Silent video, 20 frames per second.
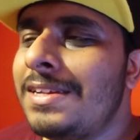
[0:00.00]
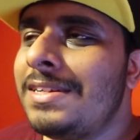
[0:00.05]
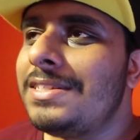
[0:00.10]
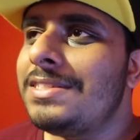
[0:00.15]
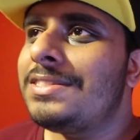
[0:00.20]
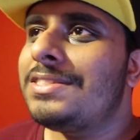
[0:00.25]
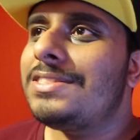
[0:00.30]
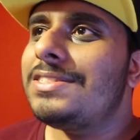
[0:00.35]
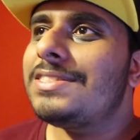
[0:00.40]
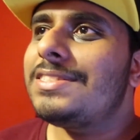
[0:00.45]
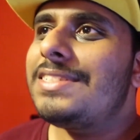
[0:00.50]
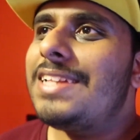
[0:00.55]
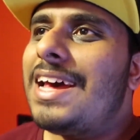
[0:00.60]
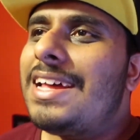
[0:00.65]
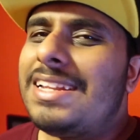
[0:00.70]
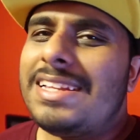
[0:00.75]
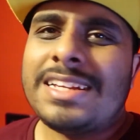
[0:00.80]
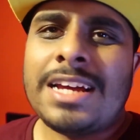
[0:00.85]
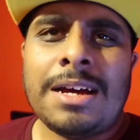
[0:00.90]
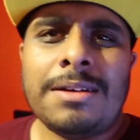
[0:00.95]
It's just
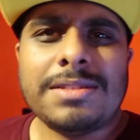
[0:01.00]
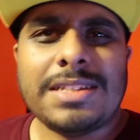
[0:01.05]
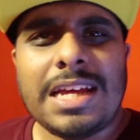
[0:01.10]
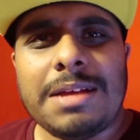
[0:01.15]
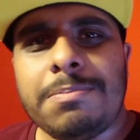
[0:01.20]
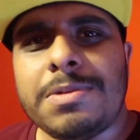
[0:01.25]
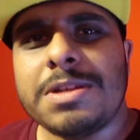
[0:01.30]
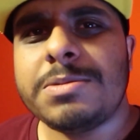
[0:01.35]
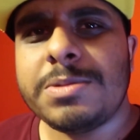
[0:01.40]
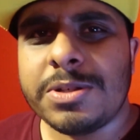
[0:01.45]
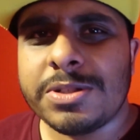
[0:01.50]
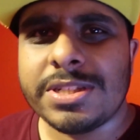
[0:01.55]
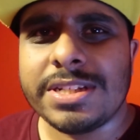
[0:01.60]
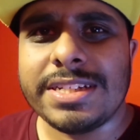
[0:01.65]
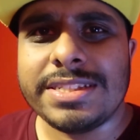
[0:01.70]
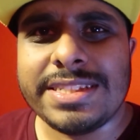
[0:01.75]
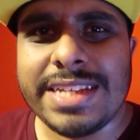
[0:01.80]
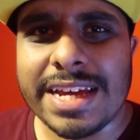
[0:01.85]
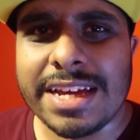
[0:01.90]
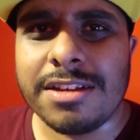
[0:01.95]
that that brings me on to
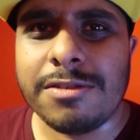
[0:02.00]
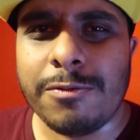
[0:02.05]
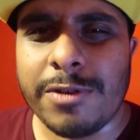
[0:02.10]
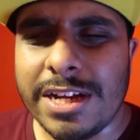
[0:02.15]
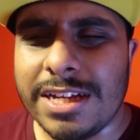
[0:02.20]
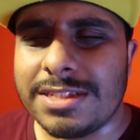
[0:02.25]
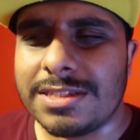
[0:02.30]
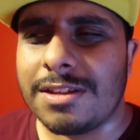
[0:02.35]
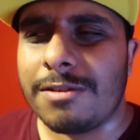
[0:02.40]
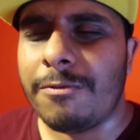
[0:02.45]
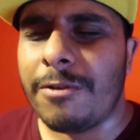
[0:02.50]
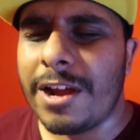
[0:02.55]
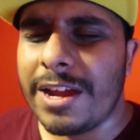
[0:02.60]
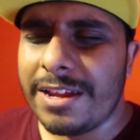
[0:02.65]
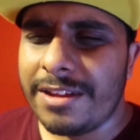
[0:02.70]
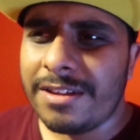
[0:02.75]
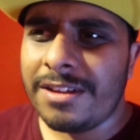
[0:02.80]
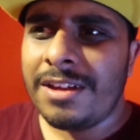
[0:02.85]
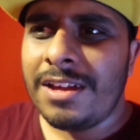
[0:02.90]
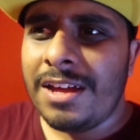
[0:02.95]
the second reason,
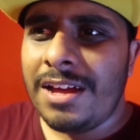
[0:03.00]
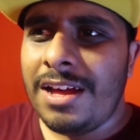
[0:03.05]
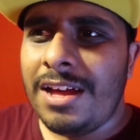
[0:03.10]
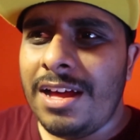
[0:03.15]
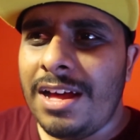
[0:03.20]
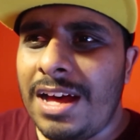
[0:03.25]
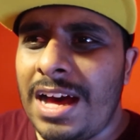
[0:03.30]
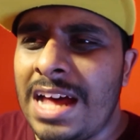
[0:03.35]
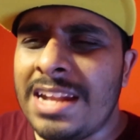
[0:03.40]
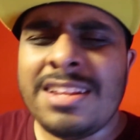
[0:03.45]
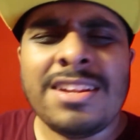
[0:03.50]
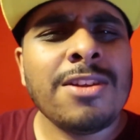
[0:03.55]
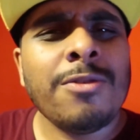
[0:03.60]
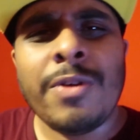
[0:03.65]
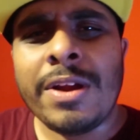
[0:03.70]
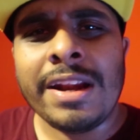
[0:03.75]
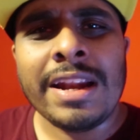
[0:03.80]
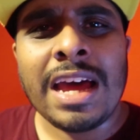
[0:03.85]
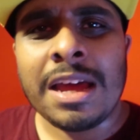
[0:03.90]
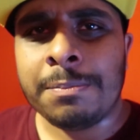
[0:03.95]
right? I didn't
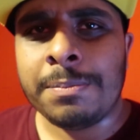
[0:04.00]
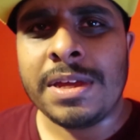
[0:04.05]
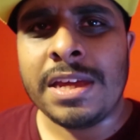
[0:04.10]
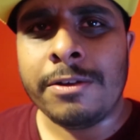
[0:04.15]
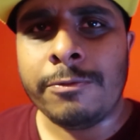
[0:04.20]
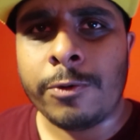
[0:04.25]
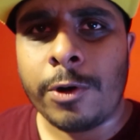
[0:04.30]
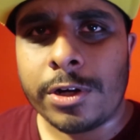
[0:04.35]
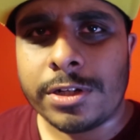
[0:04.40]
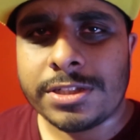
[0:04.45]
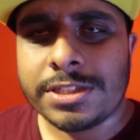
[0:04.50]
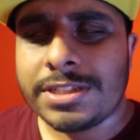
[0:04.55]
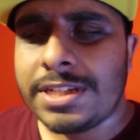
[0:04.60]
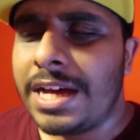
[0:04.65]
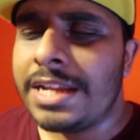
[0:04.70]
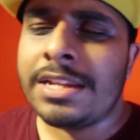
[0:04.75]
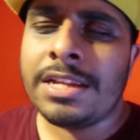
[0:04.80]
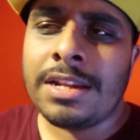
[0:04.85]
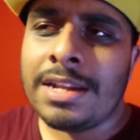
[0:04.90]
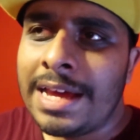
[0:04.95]
really like being
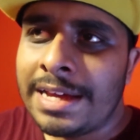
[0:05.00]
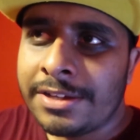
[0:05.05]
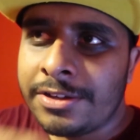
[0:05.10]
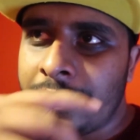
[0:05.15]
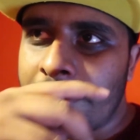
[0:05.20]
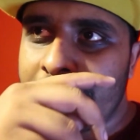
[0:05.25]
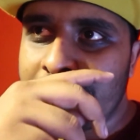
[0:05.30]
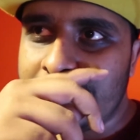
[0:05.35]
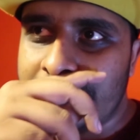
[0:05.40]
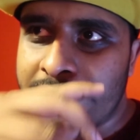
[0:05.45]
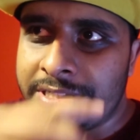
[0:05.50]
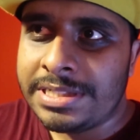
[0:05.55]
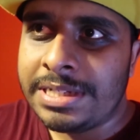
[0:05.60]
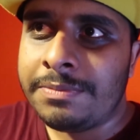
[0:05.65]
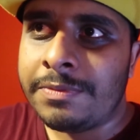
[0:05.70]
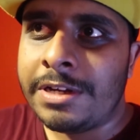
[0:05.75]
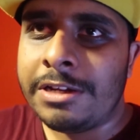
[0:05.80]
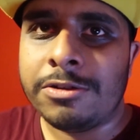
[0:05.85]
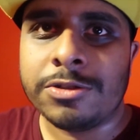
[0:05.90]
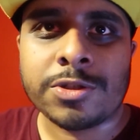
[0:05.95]
watched. I didn't like going to the
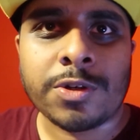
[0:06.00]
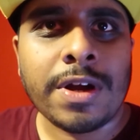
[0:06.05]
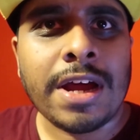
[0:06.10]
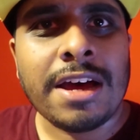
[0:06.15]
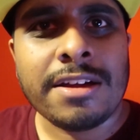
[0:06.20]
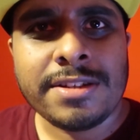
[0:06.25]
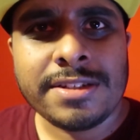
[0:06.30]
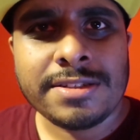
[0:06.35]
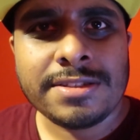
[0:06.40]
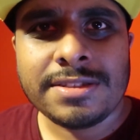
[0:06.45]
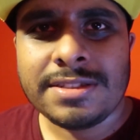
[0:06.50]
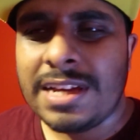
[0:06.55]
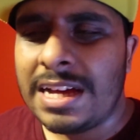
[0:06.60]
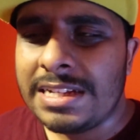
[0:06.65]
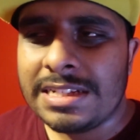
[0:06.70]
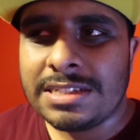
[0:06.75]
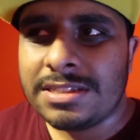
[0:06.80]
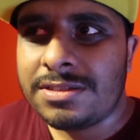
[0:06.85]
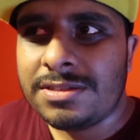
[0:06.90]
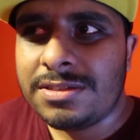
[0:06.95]
gym when it was crowded.
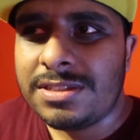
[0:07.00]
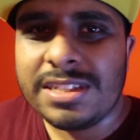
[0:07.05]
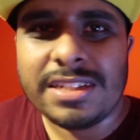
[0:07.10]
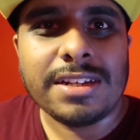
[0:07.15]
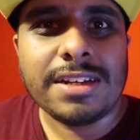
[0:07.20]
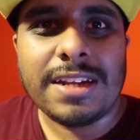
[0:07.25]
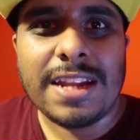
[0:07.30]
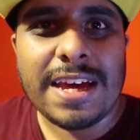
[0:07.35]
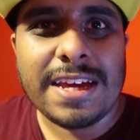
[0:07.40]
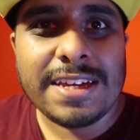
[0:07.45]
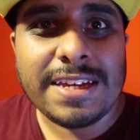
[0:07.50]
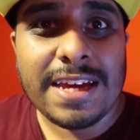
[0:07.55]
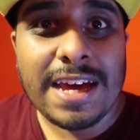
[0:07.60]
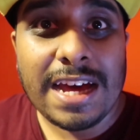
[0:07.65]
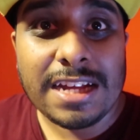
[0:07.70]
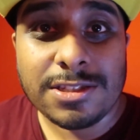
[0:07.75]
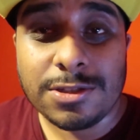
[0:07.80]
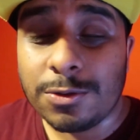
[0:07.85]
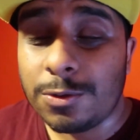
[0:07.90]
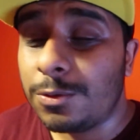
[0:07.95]
I just didn't like it
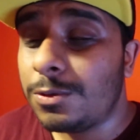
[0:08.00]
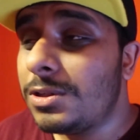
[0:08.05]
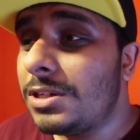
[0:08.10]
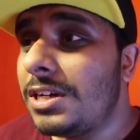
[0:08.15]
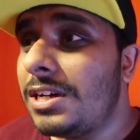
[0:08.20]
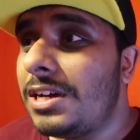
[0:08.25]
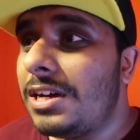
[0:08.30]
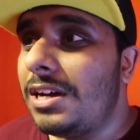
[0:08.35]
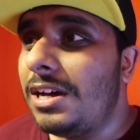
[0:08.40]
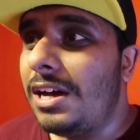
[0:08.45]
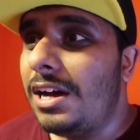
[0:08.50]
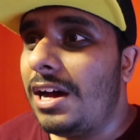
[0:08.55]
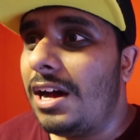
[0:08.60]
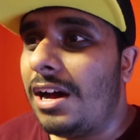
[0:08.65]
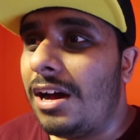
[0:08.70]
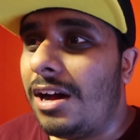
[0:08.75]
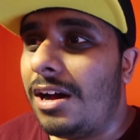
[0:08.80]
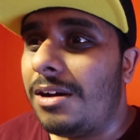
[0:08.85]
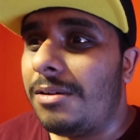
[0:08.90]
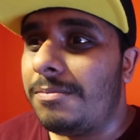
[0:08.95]
at all.
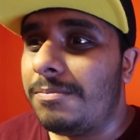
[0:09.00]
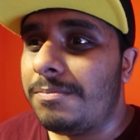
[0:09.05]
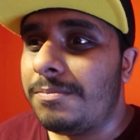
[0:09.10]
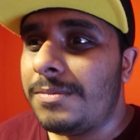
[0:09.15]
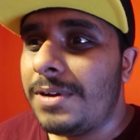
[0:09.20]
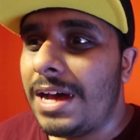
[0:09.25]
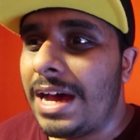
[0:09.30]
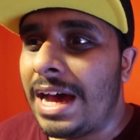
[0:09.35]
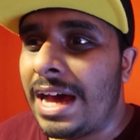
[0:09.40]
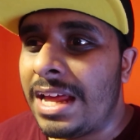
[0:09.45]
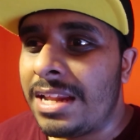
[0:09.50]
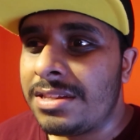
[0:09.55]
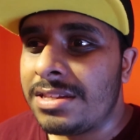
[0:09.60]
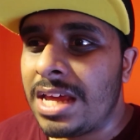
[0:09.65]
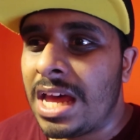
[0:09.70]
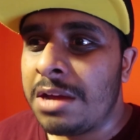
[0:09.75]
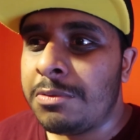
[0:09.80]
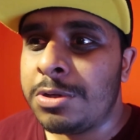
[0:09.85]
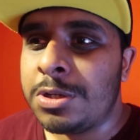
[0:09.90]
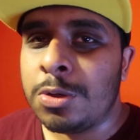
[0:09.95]
And
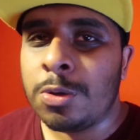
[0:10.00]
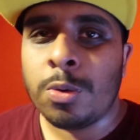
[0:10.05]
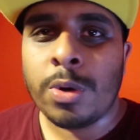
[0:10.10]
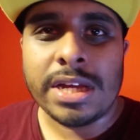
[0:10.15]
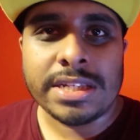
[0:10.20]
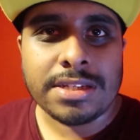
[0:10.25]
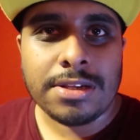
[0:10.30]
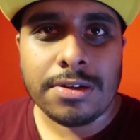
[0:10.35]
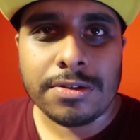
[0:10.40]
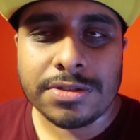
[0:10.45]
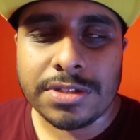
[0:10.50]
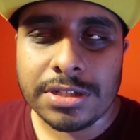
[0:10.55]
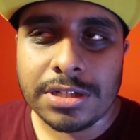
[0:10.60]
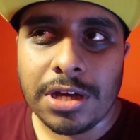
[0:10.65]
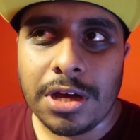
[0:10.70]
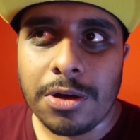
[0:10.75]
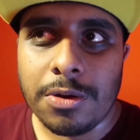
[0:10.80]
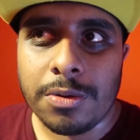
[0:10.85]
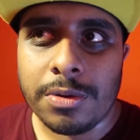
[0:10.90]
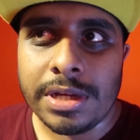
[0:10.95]
I would always look to
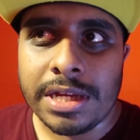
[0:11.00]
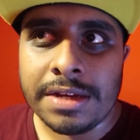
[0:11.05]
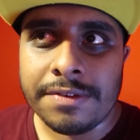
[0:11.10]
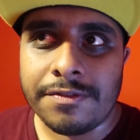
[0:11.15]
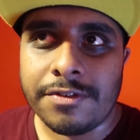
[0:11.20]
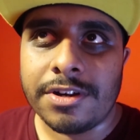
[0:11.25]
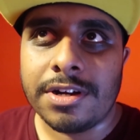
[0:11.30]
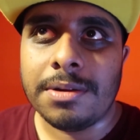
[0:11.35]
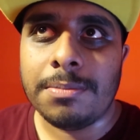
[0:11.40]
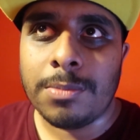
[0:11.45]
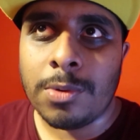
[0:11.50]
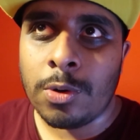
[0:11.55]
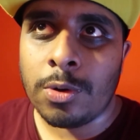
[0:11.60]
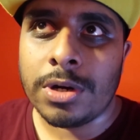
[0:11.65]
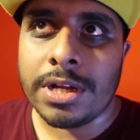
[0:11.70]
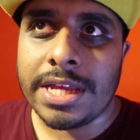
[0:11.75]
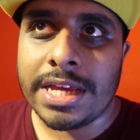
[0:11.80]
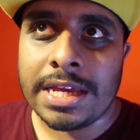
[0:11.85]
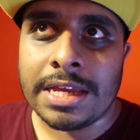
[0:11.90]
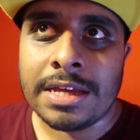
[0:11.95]
go either in the
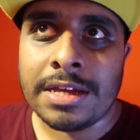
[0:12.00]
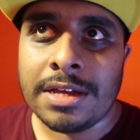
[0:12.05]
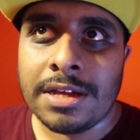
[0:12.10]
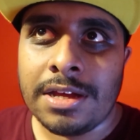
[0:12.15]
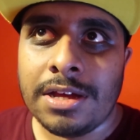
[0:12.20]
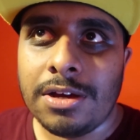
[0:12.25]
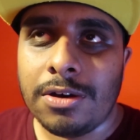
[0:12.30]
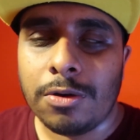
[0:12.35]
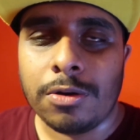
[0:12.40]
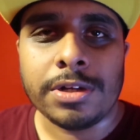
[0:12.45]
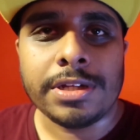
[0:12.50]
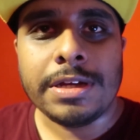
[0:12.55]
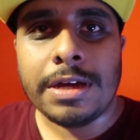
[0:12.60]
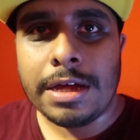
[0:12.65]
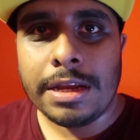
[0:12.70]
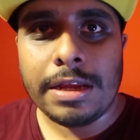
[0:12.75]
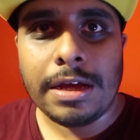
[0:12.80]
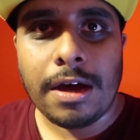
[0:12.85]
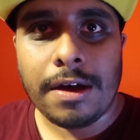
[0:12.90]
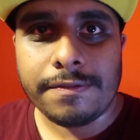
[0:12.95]
morning or
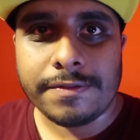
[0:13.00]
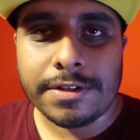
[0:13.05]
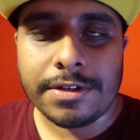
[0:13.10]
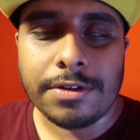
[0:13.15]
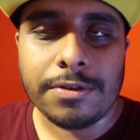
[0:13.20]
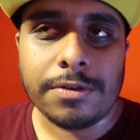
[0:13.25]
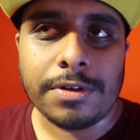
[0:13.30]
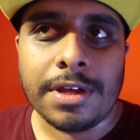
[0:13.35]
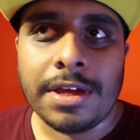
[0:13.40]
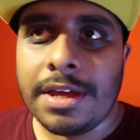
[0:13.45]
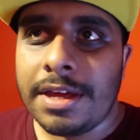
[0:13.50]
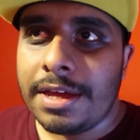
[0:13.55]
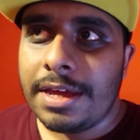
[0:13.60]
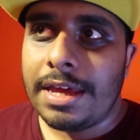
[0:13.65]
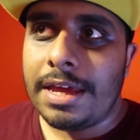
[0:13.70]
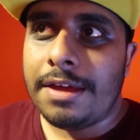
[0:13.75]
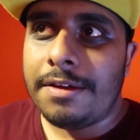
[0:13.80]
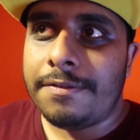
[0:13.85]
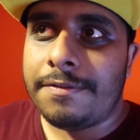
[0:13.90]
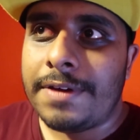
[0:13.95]
the early afternoon.
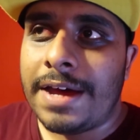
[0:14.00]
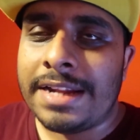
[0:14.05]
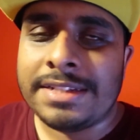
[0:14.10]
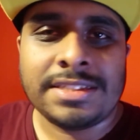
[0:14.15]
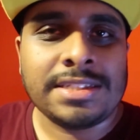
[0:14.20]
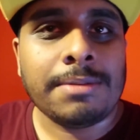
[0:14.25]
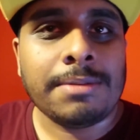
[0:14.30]
And